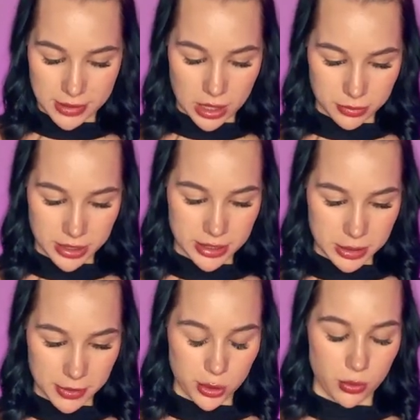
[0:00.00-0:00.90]
Now I'm gonna
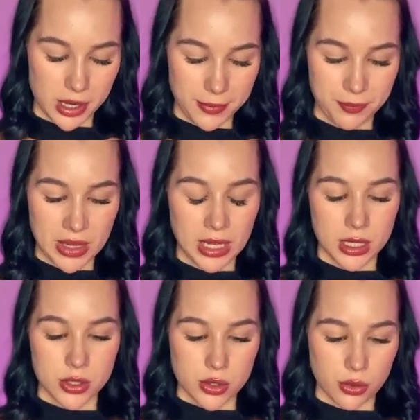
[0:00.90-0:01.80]
explain you why.
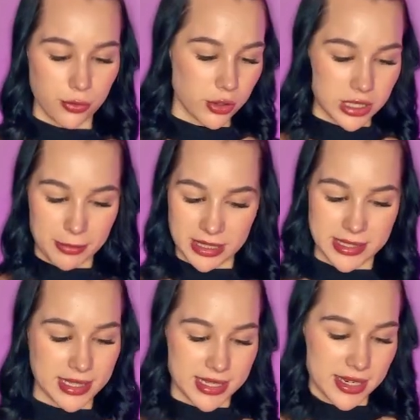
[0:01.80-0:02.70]
So firstly, by the
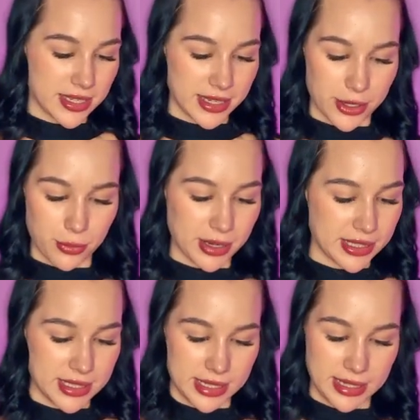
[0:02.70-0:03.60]
zigzag indicator, we can
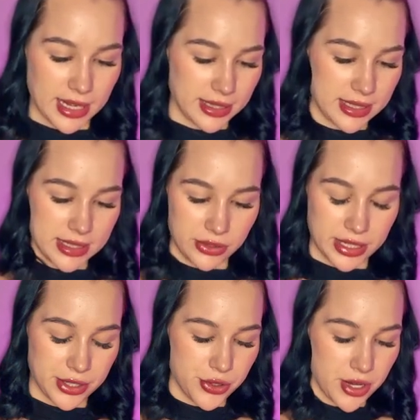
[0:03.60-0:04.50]
see that it's still the
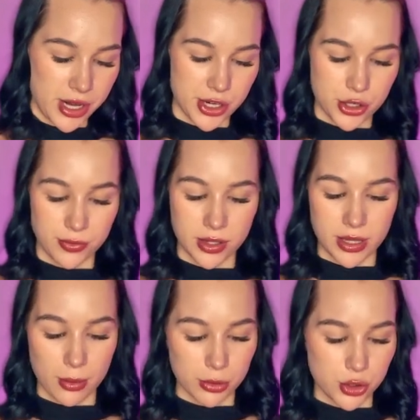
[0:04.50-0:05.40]
continuation of the
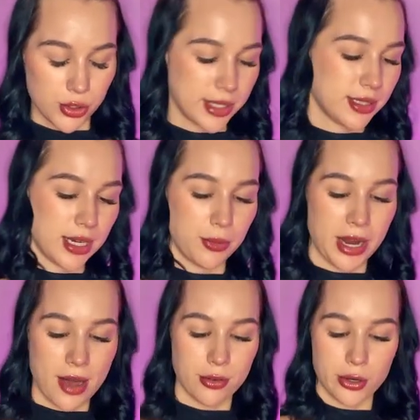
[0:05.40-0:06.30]
downward trends, and we
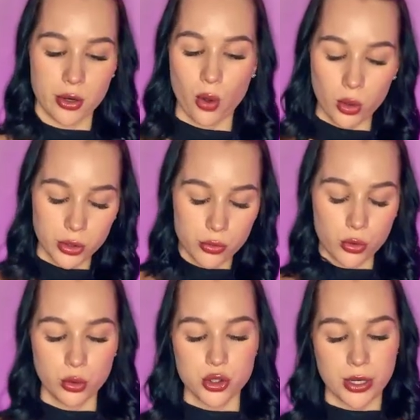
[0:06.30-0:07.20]
have our golden
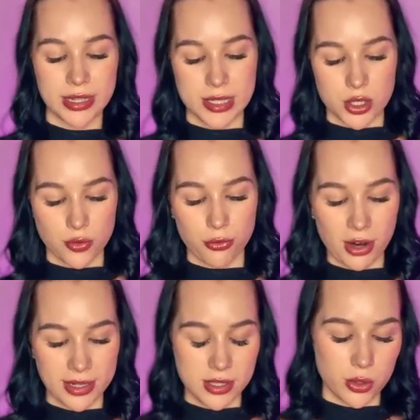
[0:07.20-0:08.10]
rule trend as our
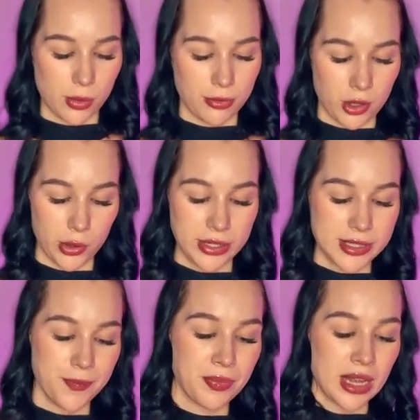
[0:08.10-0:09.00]
friend, so we follow it.